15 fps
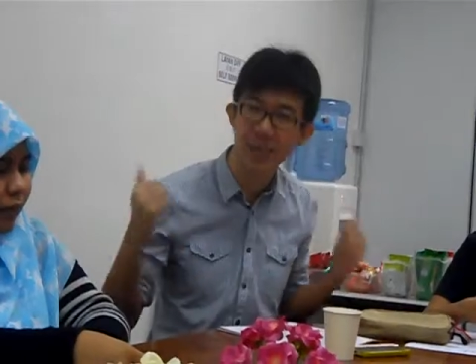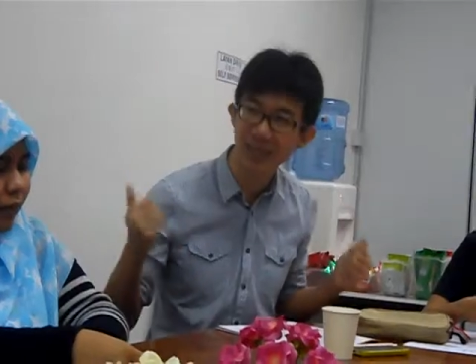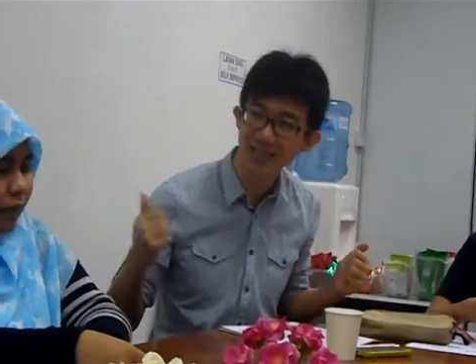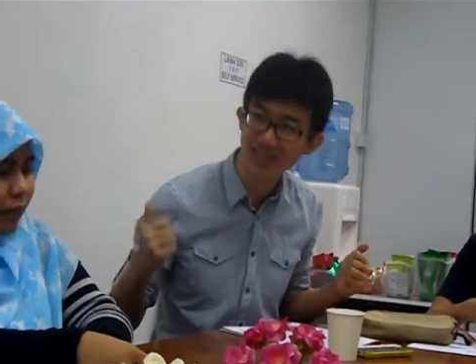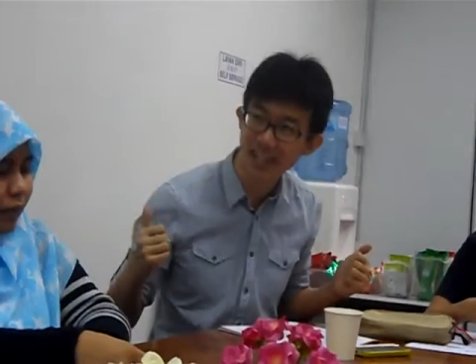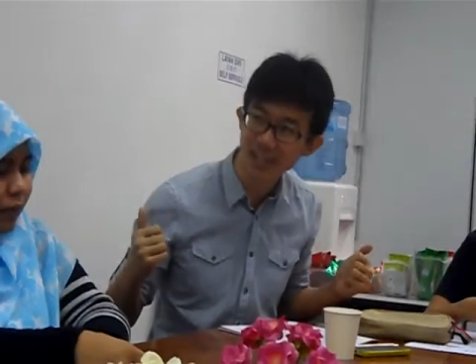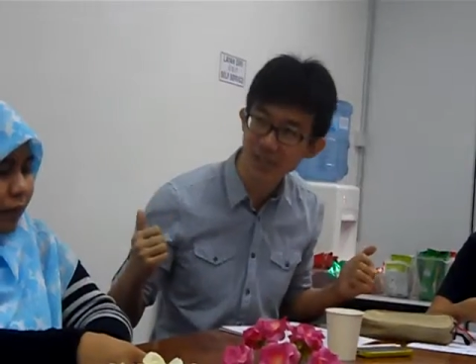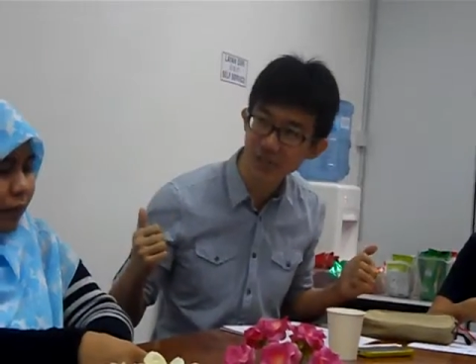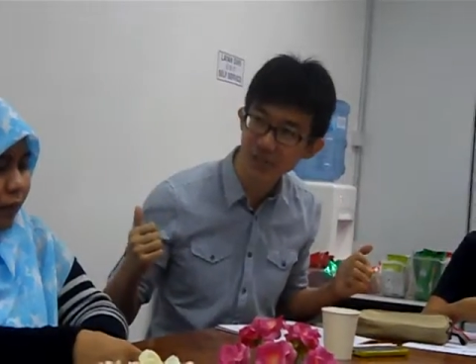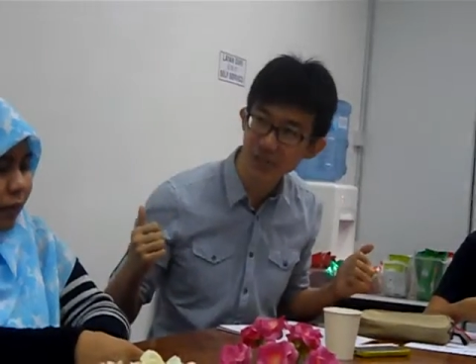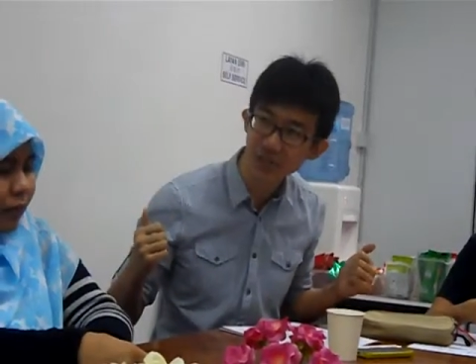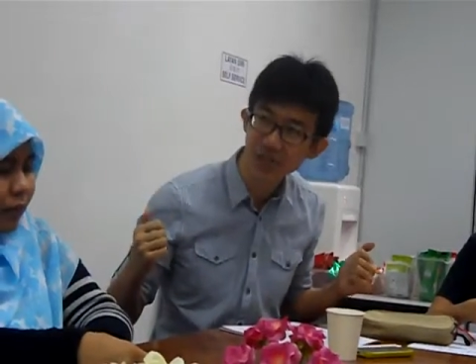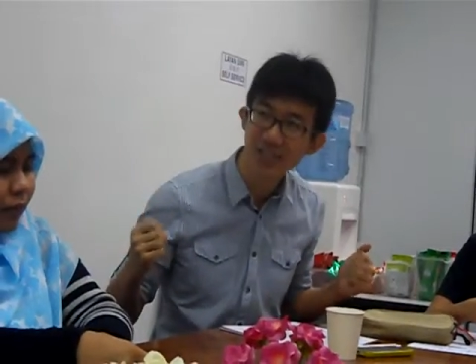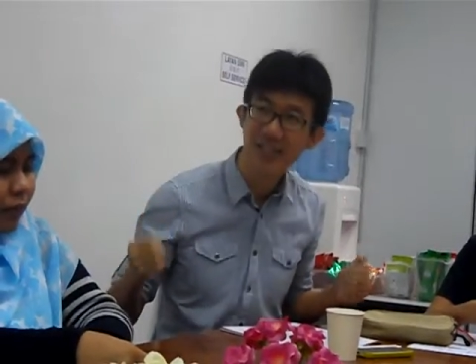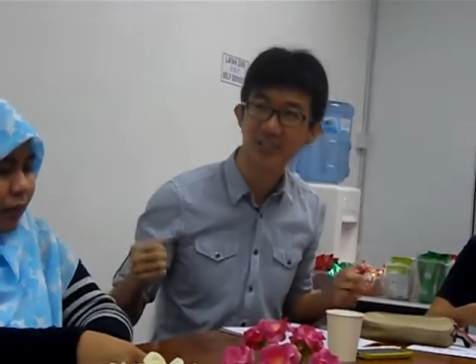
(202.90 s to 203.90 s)
and best
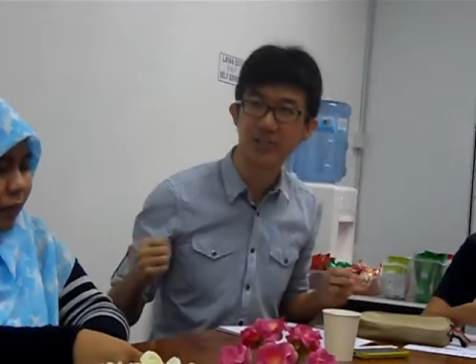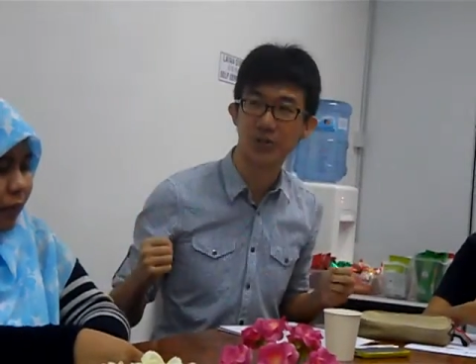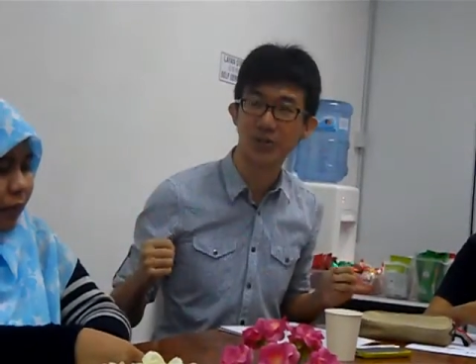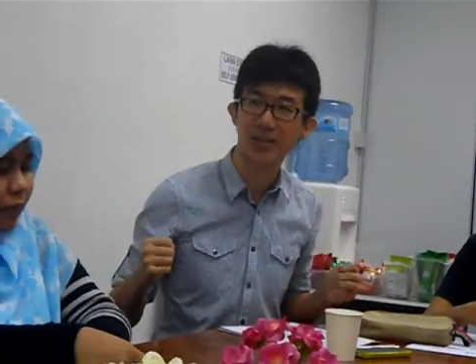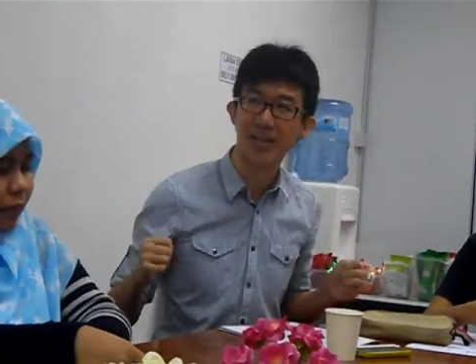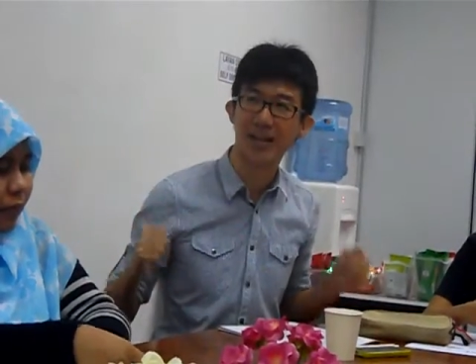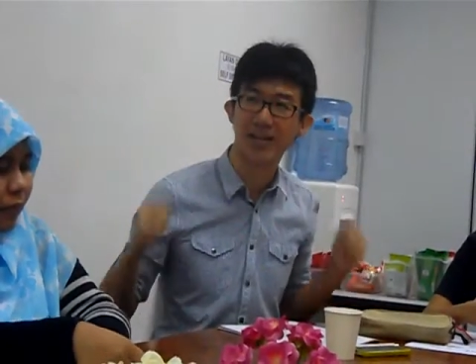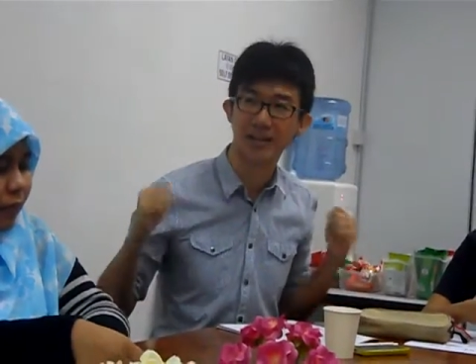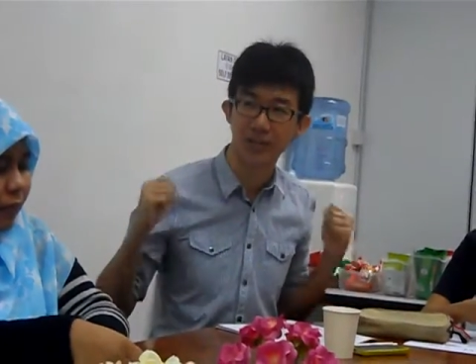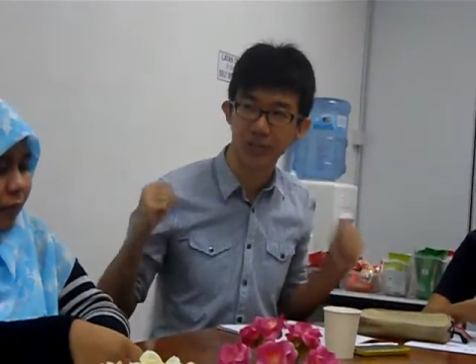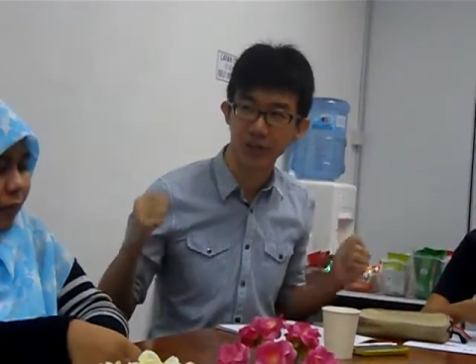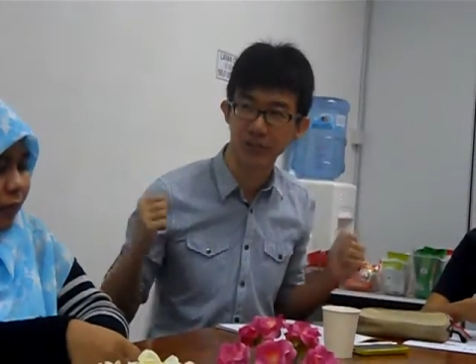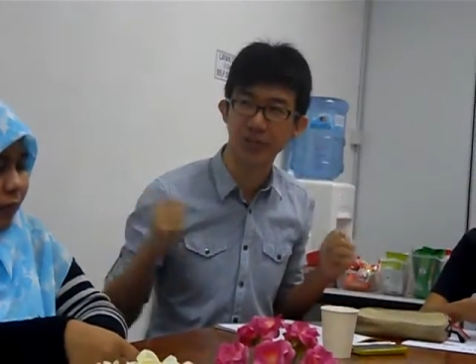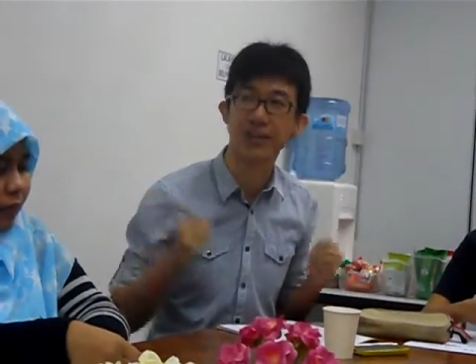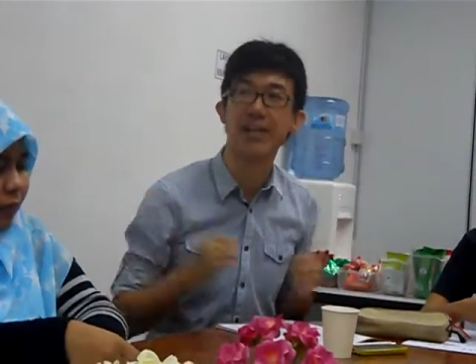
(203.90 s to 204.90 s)
schedule so that
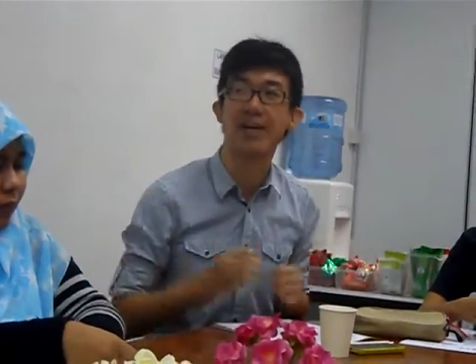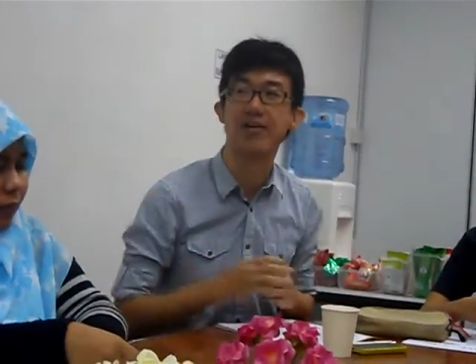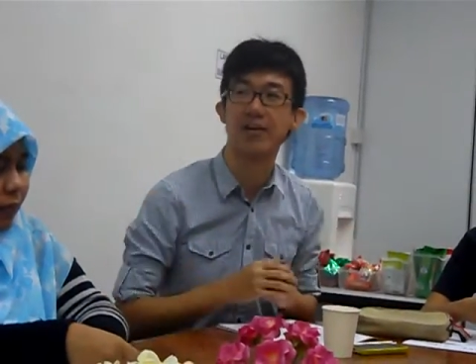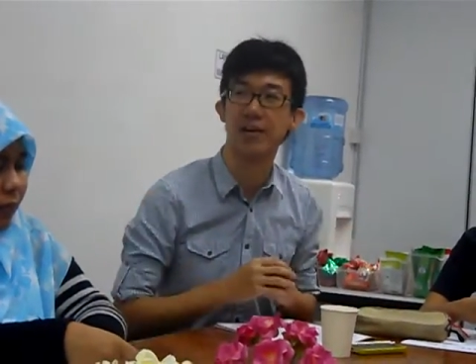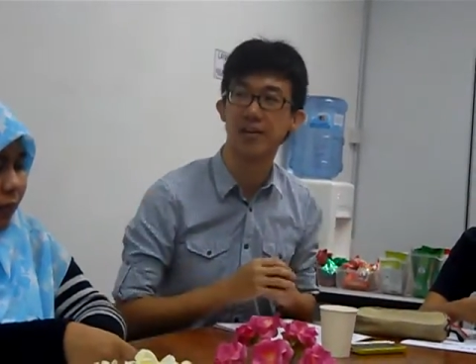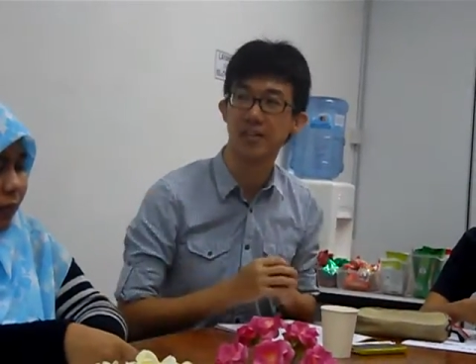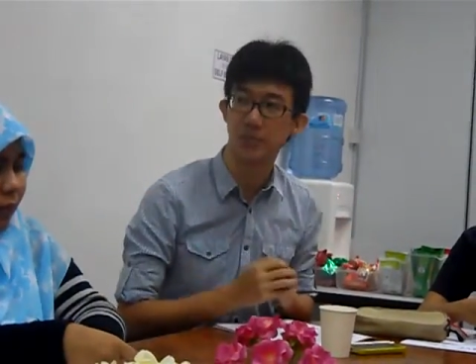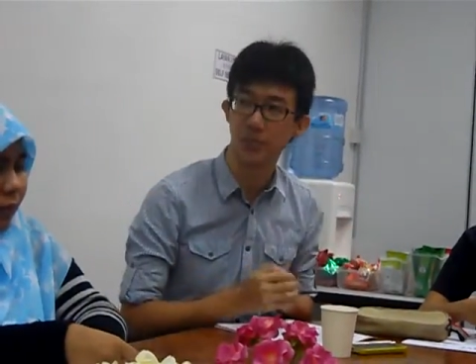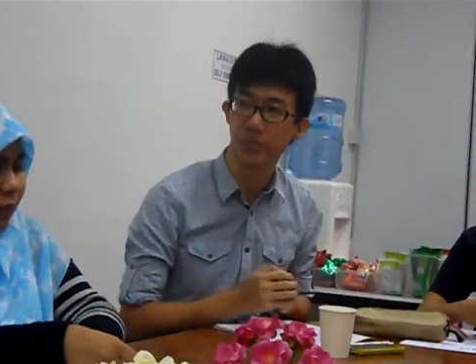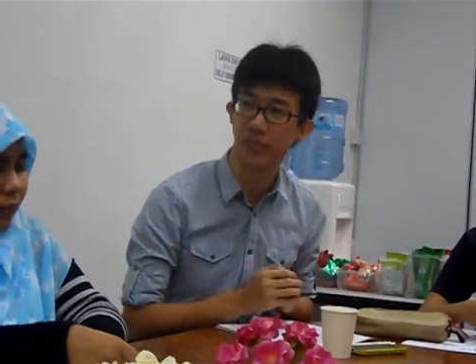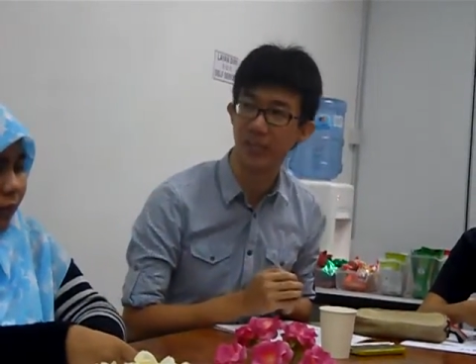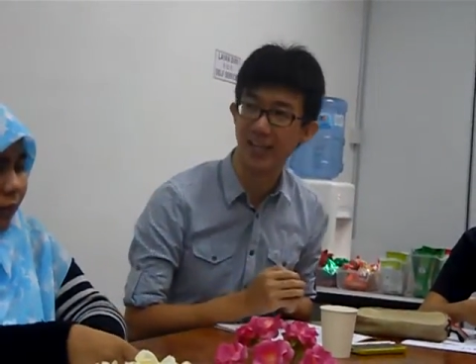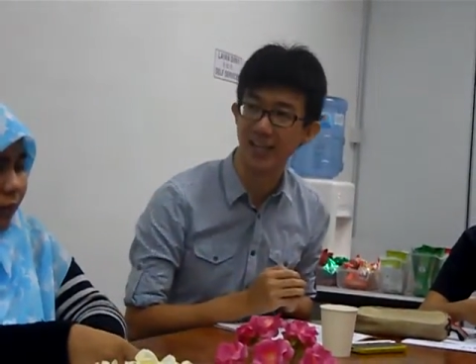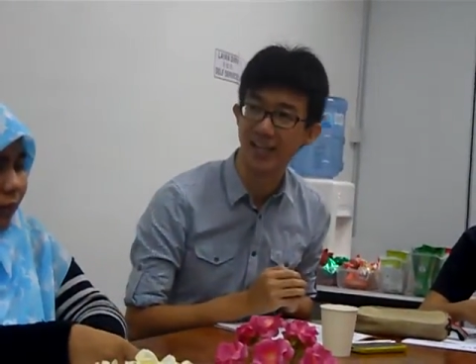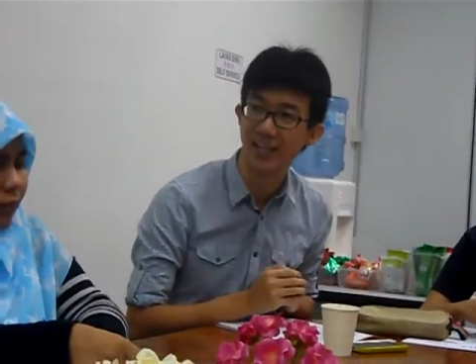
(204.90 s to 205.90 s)
the project can run
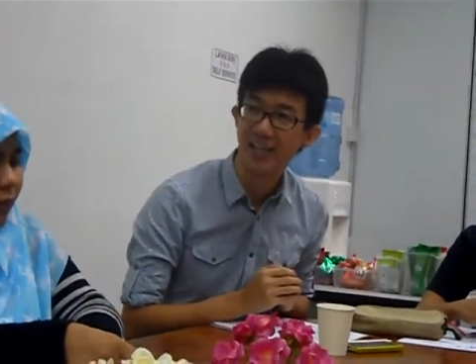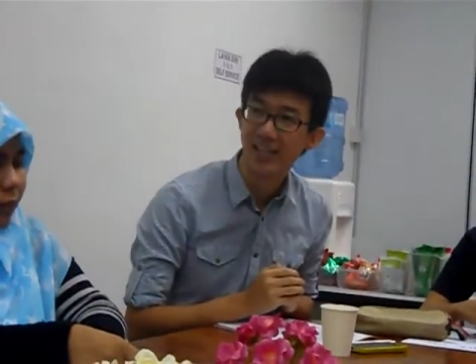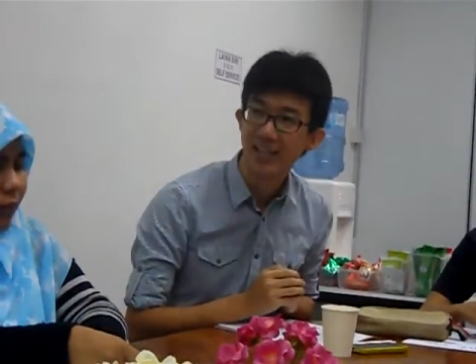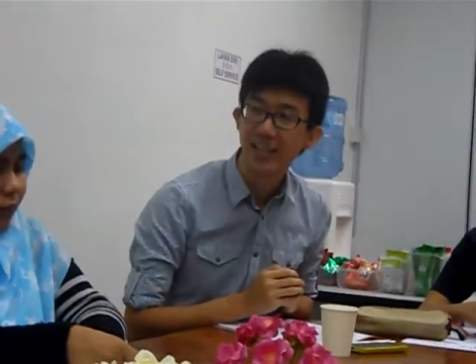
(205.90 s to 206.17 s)
smoothly.